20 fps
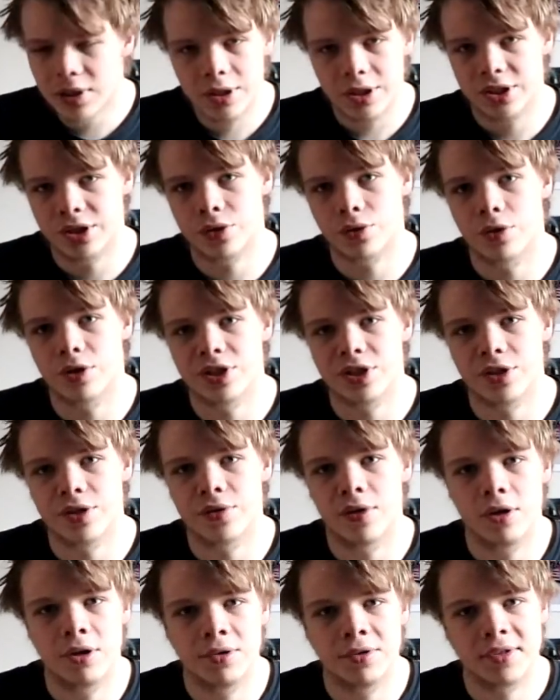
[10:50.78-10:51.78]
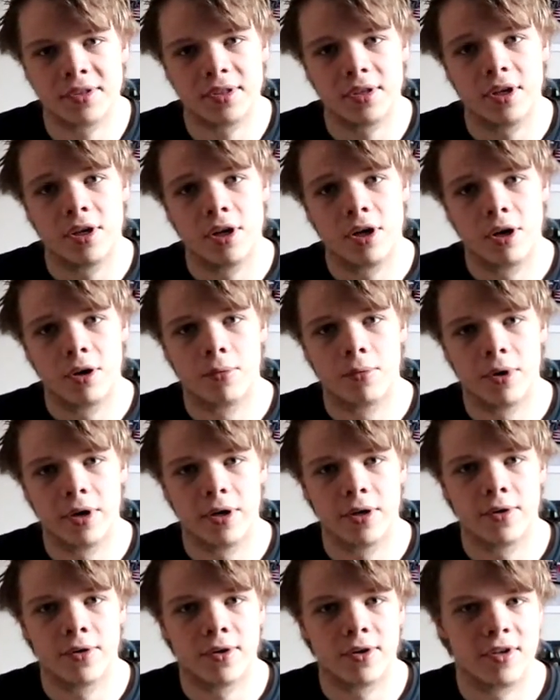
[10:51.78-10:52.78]
Stores are closed, we're
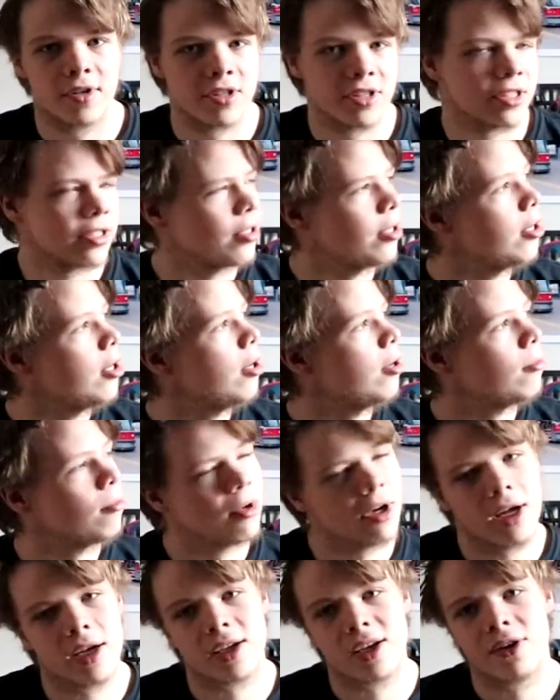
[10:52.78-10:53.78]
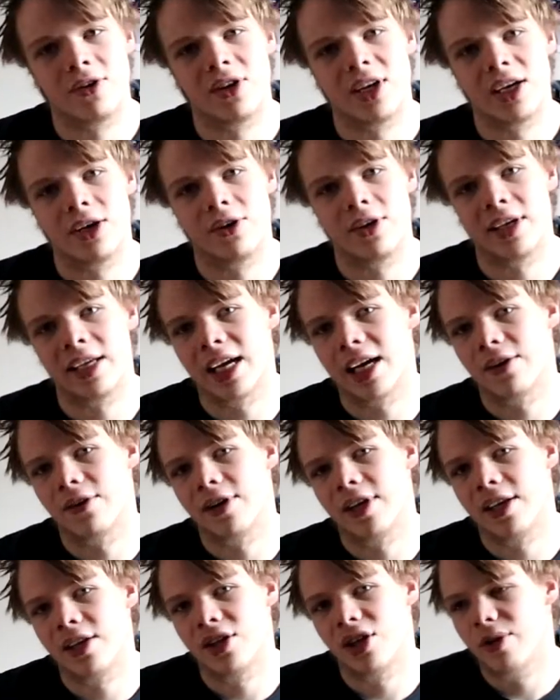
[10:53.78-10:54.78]
indoors, we're not going out, you can't
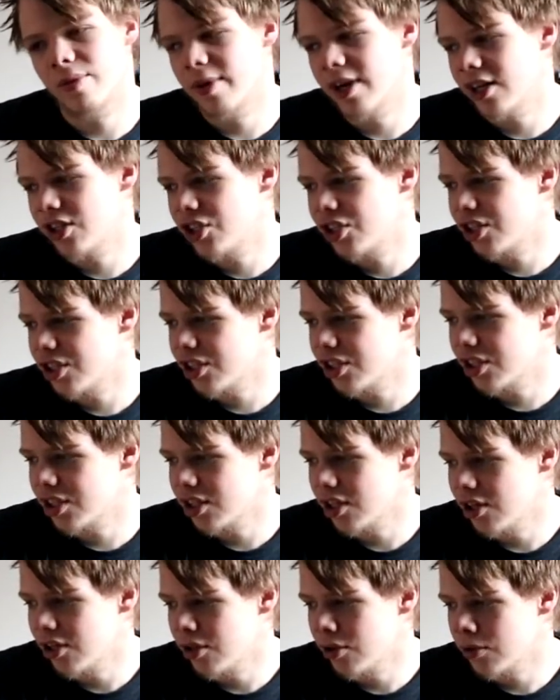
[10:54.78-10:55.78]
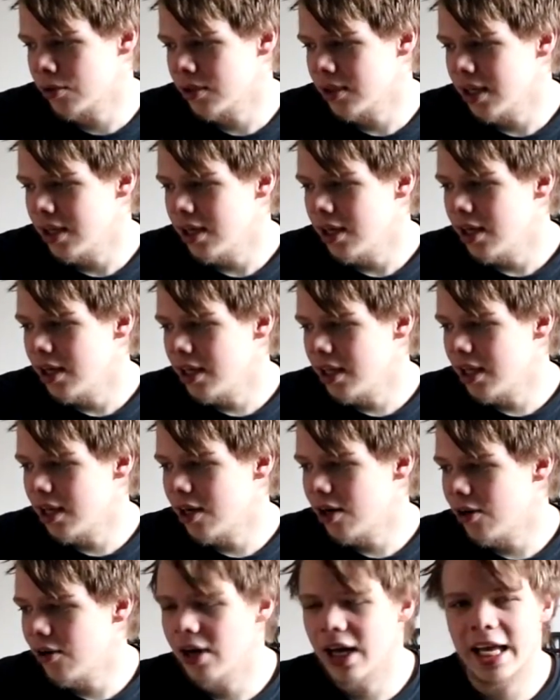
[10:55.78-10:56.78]
really do much. So, you
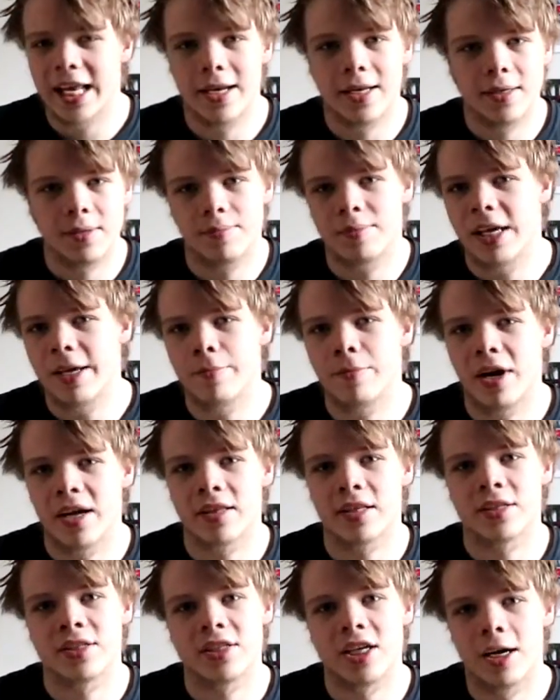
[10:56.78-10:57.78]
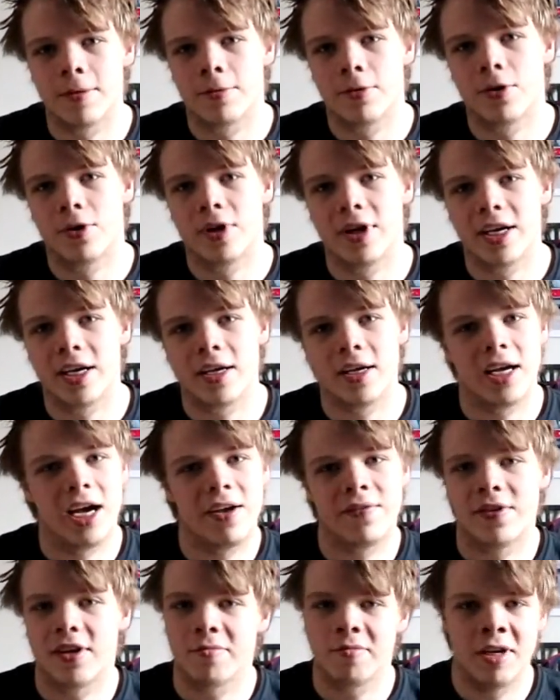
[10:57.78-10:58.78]
know, and people have to stop hoarding. I
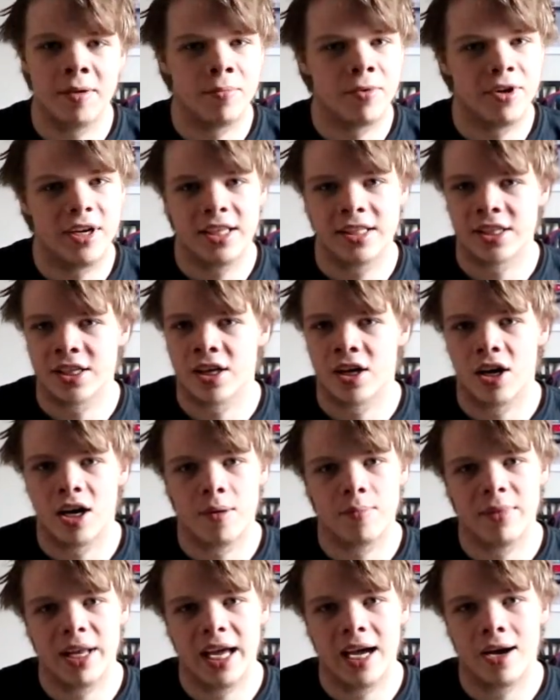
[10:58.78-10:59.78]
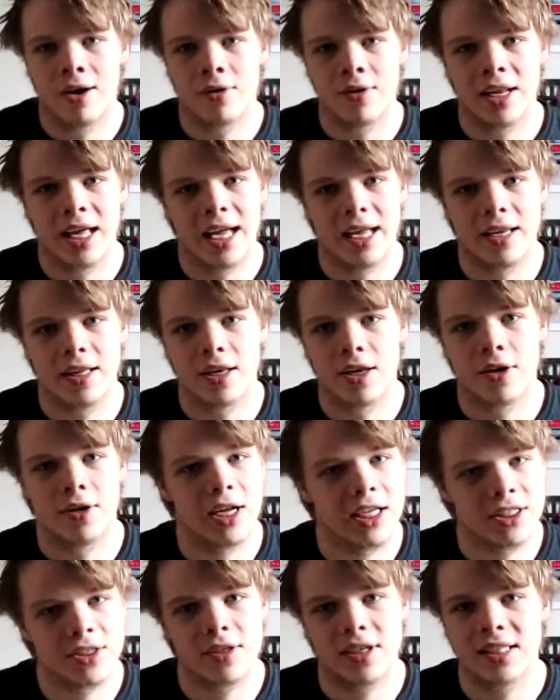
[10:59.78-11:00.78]
think people need to calm down, and, you know,
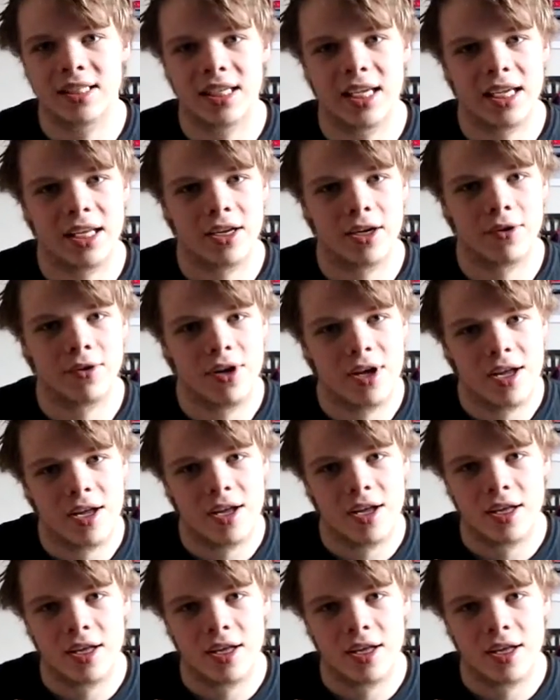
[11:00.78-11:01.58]
that's all I say, you know.